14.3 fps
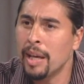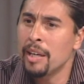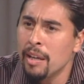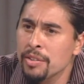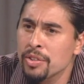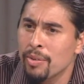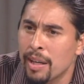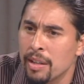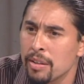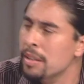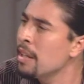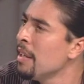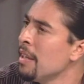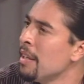And also I
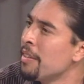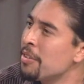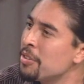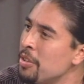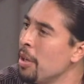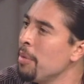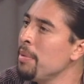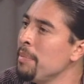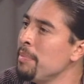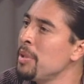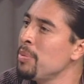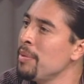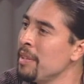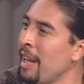look, there's nobody
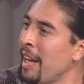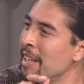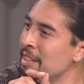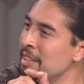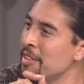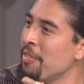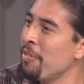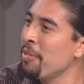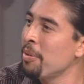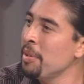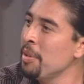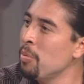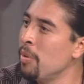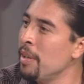between the ages of
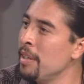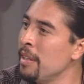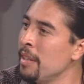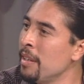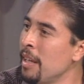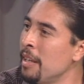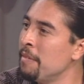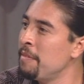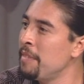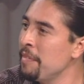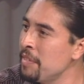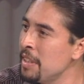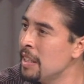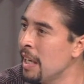31 and
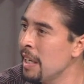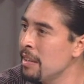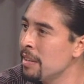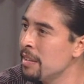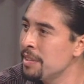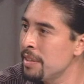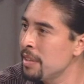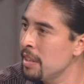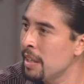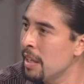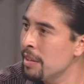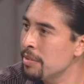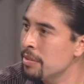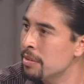59 on the city
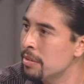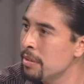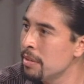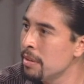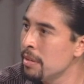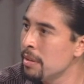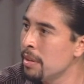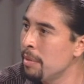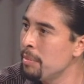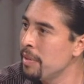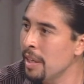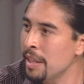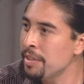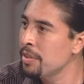council. I
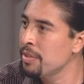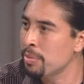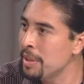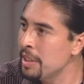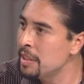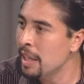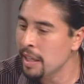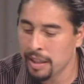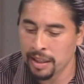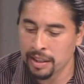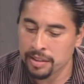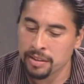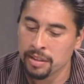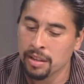mean, that's 3
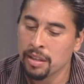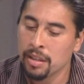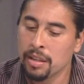decades.